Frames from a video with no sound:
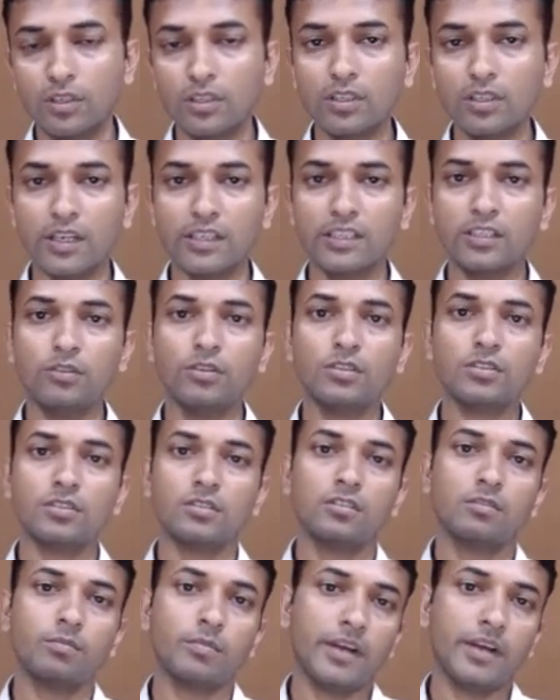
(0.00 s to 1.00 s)
during the
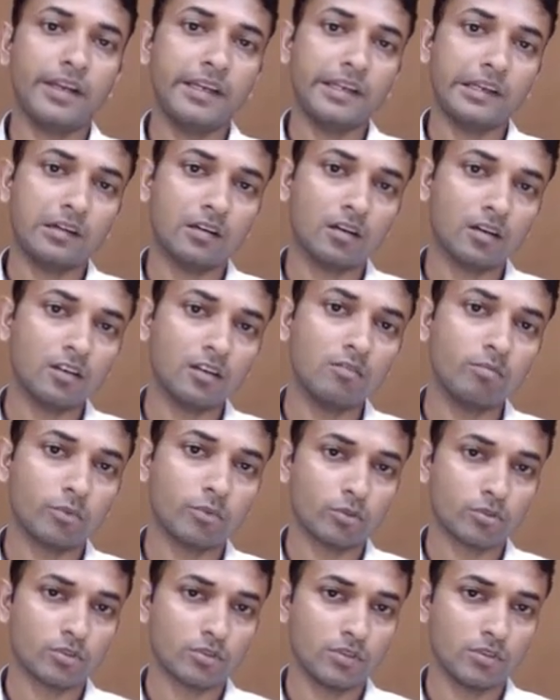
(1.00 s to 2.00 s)
execution of any
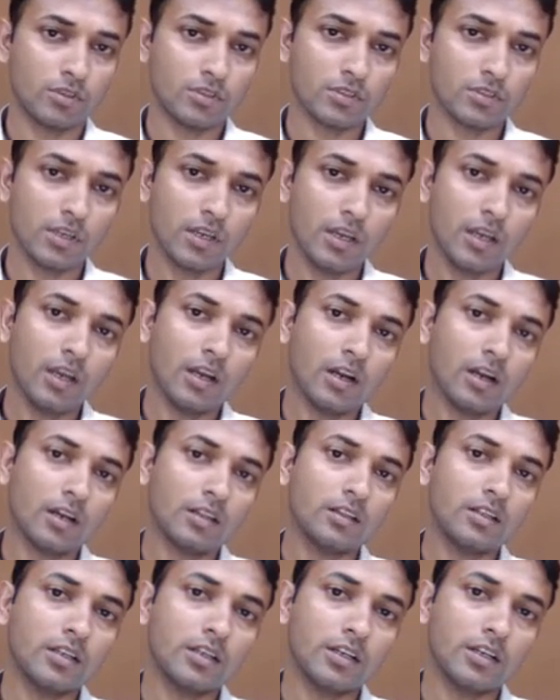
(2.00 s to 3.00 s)
current process
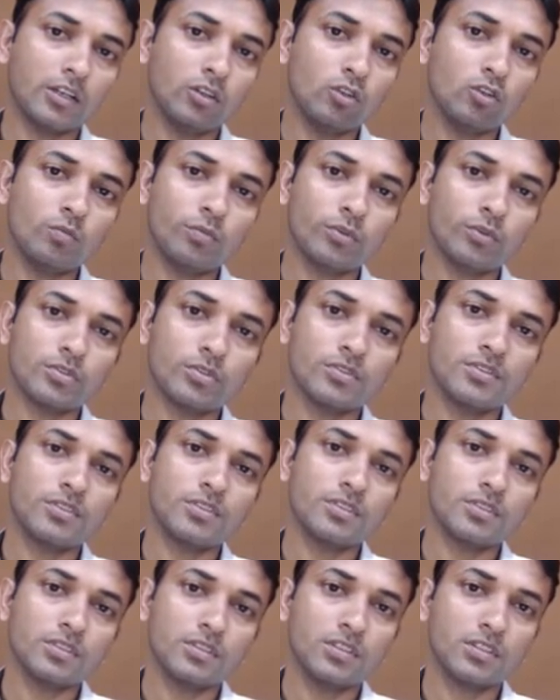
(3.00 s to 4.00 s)
and that new
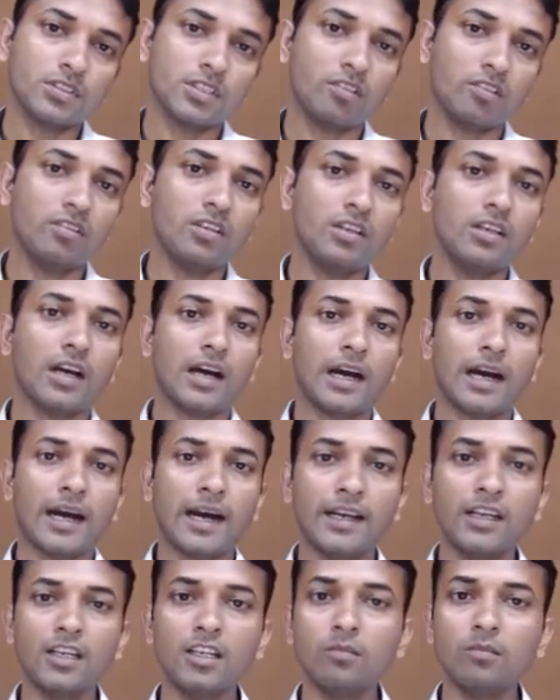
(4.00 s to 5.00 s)
process is having a
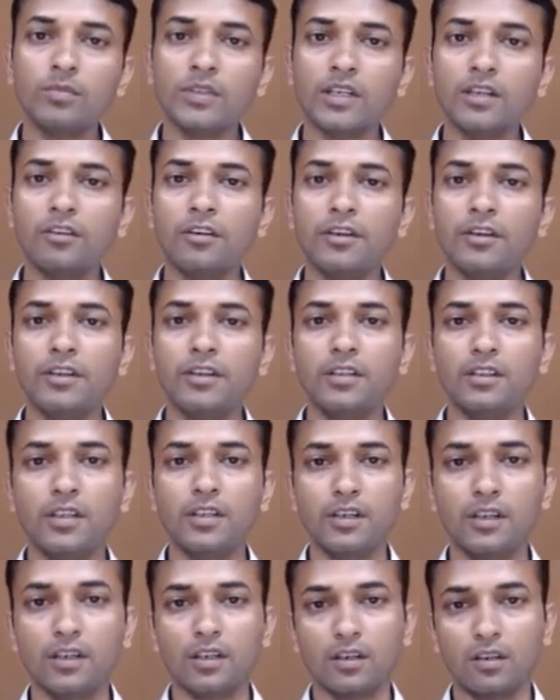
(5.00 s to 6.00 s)
higher priority
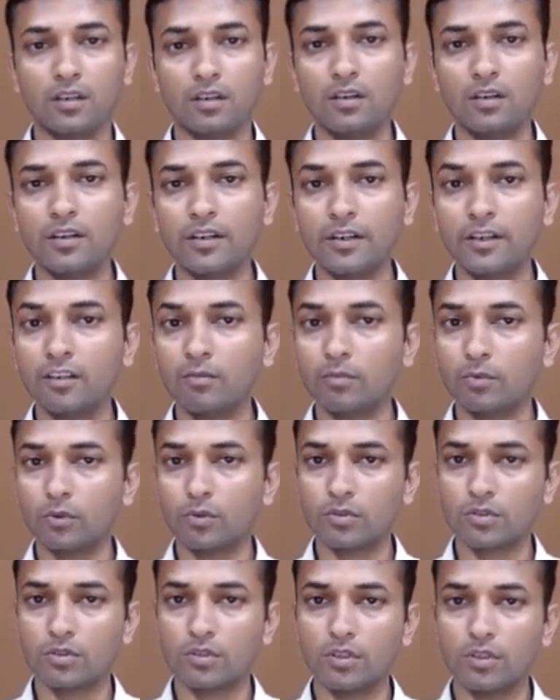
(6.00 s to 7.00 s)
than a current running
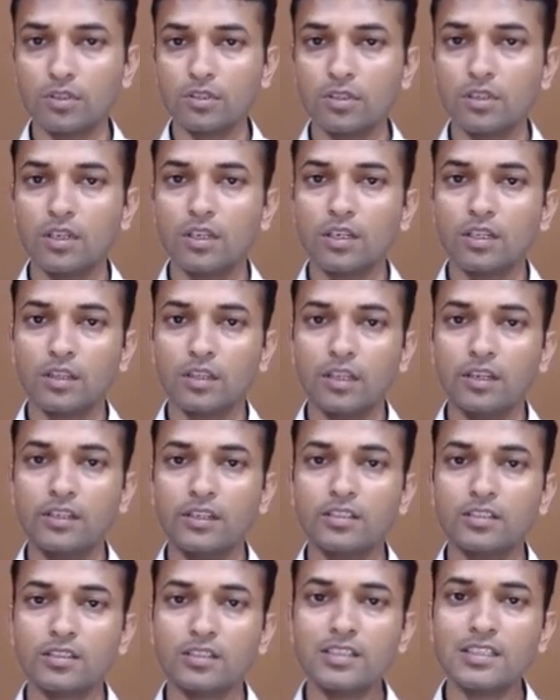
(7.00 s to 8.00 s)
process
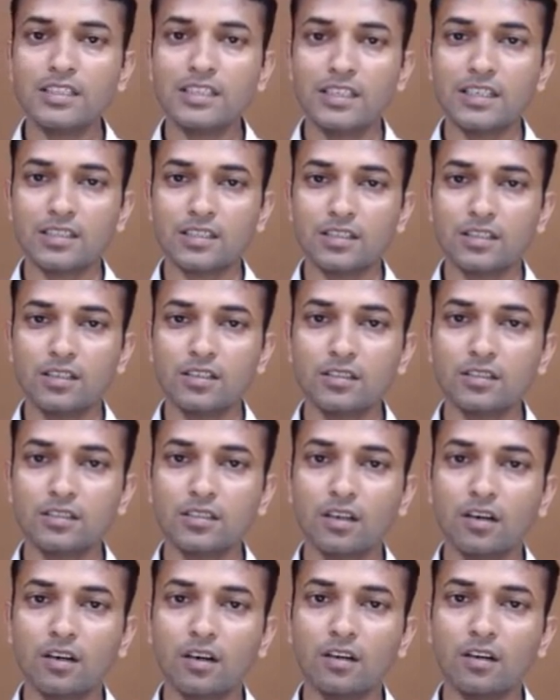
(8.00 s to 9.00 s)
then in such
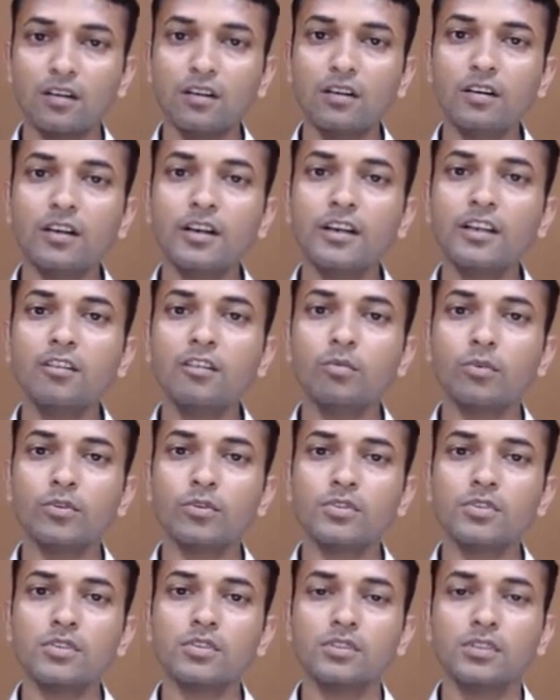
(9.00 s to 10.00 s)
cases the current running
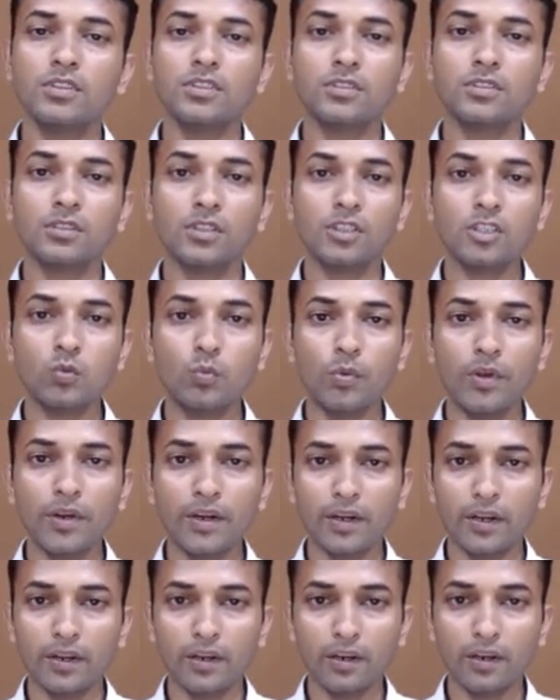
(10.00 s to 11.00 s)
process is
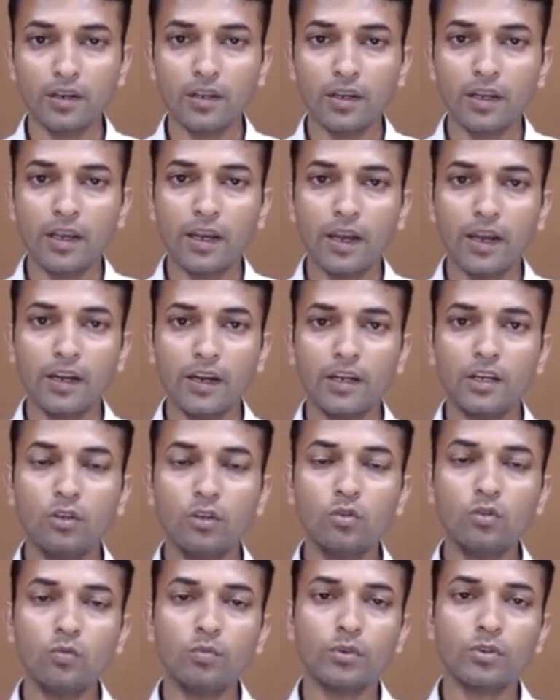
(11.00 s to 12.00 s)
suspended
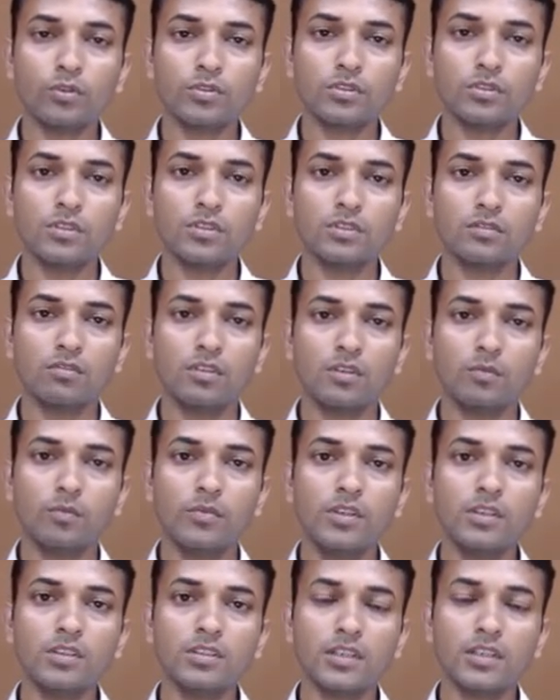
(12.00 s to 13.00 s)
and new process
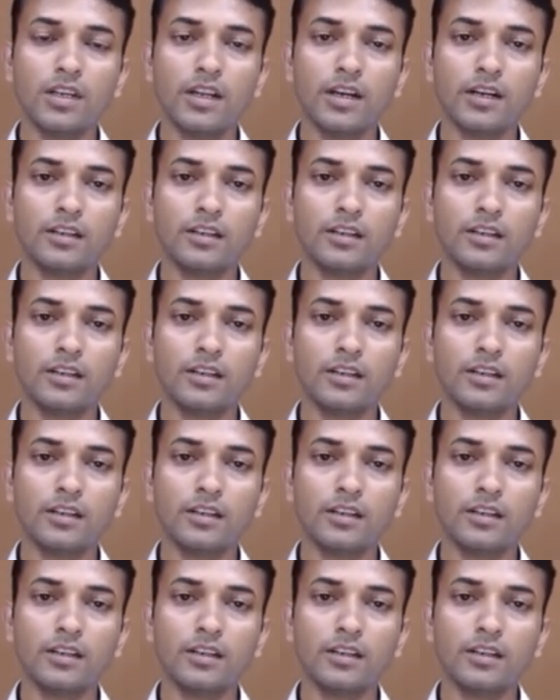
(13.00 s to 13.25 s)
will be